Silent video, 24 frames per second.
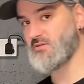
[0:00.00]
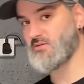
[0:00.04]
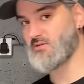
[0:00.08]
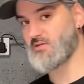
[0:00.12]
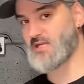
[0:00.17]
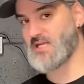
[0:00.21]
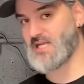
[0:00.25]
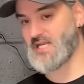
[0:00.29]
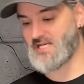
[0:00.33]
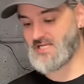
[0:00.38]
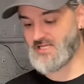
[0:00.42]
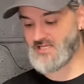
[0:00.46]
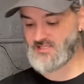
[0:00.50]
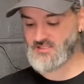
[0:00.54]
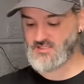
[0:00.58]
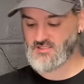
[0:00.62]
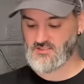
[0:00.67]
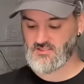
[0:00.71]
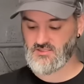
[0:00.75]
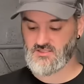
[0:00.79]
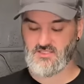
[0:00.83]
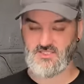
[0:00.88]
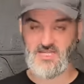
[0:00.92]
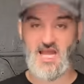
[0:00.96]
cleaning
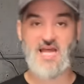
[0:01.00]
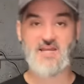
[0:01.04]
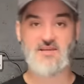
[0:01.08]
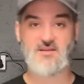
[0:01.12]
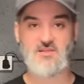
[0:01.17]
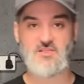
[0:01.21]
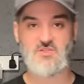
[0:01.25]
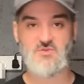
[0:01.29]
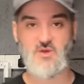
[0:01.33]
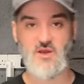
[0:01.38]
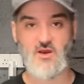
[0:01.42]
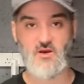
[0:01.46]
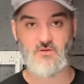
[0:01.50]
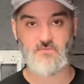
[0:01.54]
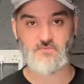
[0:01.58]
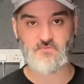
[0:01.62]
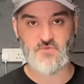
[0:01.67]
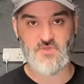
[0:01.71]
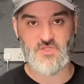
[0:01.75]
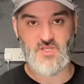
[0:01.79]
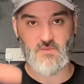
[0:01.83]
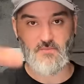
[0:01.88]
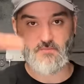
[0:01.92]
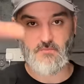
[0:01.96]
stand as well.
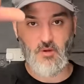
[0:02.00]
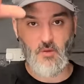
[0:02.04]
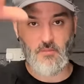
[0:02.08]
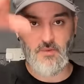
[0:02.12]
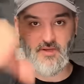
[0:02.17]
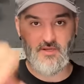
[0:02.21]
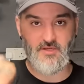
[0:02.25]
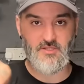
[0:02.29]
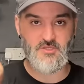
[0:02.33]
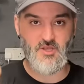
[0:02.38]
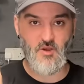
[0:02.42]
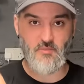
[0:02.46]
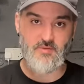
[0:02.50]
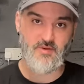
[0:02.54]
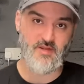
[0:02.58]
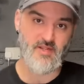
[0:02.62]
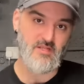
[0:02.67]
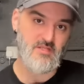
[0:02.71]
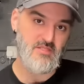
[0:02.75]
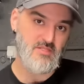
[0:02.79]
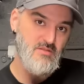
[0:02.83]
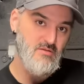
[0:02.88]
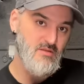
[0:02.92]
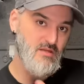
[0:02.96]
So you pop it in the top and
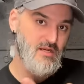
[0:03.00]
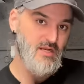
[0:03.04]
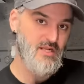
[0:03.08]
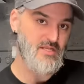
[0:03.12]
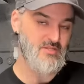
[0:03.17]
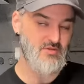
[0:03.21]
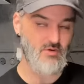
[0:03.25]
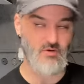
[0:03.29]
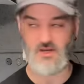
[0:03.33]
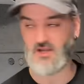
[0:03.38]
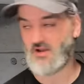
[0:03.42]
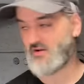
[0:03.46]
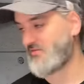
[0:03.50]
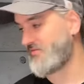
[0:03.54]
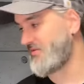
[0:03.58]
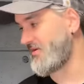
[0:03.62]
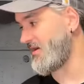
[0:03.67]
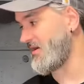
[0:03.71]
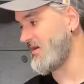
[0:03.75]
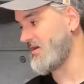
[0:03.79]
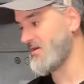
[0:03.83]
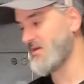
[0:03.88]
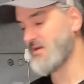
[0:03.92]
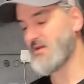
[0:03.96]
it cleans it all out for
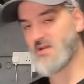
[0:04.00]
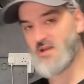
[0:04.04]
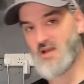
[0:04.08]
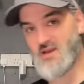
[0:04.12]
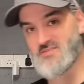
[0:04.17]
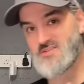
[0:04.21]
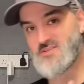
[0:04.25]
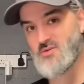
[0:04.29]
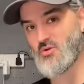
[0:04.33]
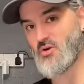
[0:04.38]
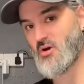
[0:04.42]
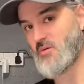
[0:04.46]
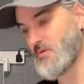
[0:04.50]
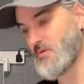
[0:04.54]
you. I've still got